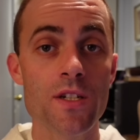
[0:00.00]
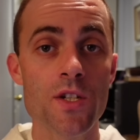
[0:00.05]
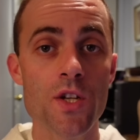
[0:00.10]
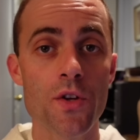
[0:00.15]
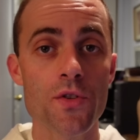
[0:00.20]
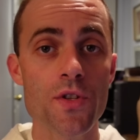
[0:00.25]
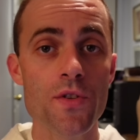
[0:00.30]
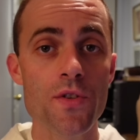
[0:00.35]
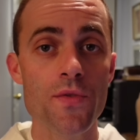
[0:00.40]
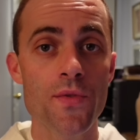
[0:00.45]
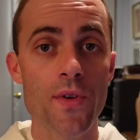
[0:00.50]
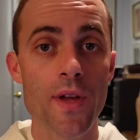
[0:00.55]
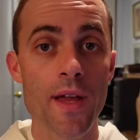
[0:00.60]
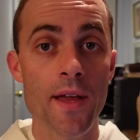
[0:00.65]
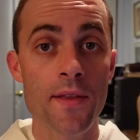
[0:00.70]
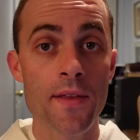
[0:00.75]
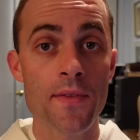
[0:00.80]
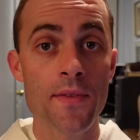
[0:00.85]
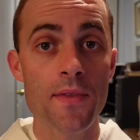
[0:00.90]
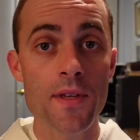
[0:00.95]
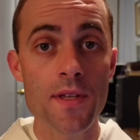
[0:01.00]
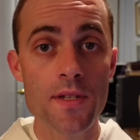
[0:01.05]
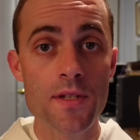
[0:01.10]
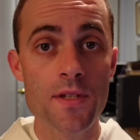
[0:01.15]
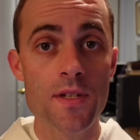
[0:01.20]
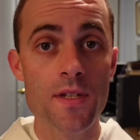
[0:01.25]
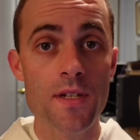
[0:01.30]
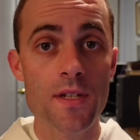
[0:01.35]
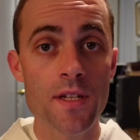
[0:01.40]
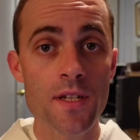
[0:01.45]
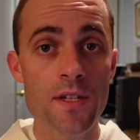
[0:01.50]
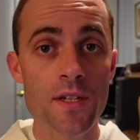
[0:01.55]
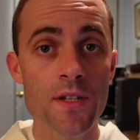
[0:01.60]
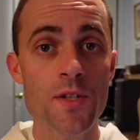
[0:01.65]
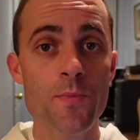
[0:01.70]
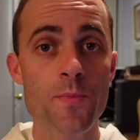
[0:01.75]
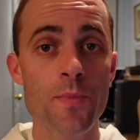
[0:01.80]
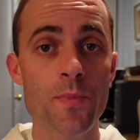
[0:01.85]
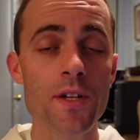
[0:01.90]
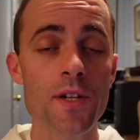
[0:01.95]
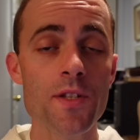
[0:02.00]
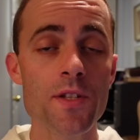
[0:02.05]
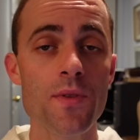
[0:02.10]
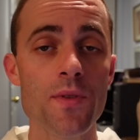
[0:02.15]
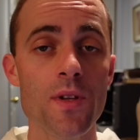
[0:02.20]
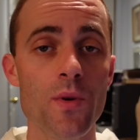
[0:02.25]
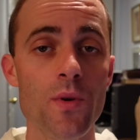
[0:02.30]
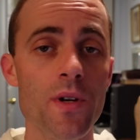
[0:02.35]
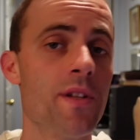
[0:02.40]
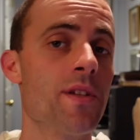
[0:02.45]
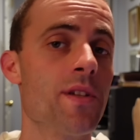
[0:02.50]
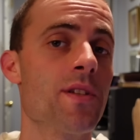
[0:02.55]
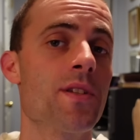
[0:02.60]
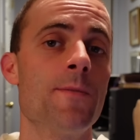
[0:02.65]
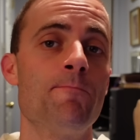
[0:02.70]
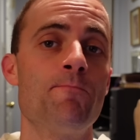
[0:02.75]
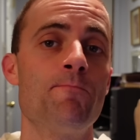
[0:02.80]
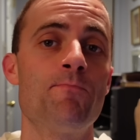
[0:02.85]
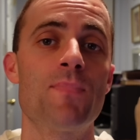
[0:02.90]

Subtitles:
Joseph, and this is Pints with Aquinas.